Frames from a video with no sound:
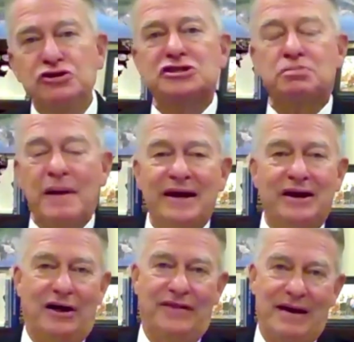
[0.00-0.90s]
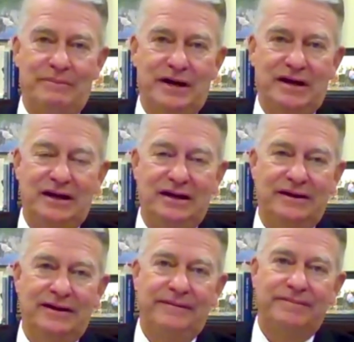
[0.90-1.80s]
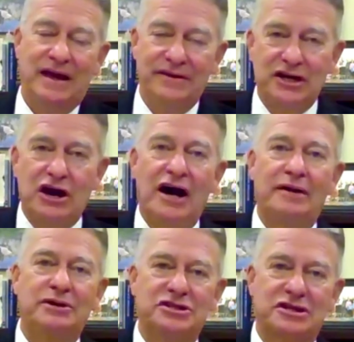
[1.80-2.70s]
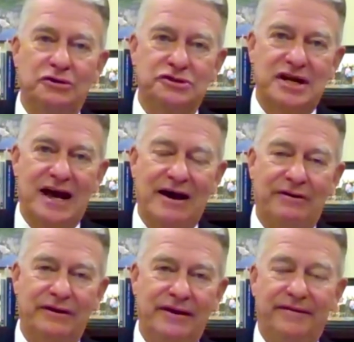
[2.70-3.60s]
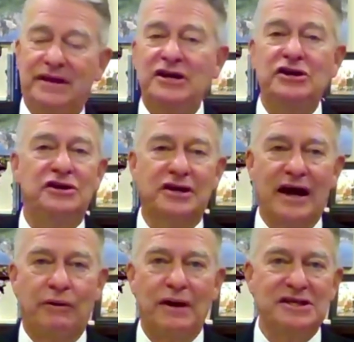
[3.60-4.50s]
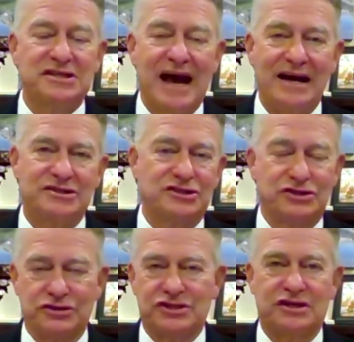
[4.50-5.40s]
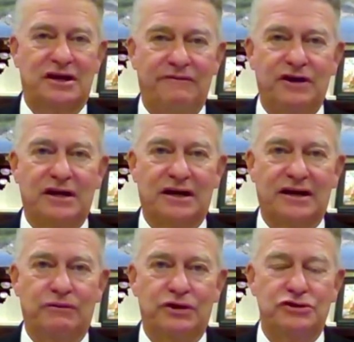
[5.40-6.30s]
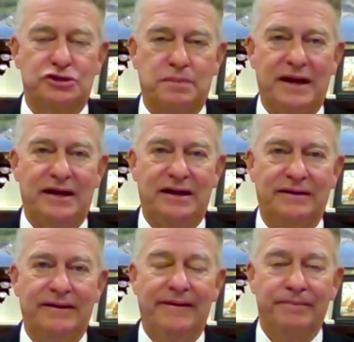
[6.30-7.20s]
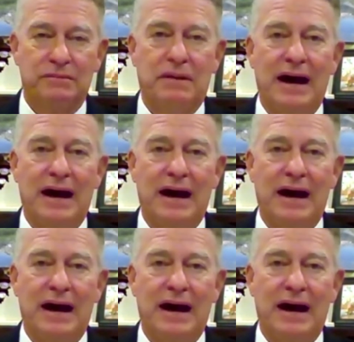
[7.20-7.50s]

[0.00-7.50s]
If you spend all that money and the economy slows down, then you either got to raise taxes or significantly reduce spending.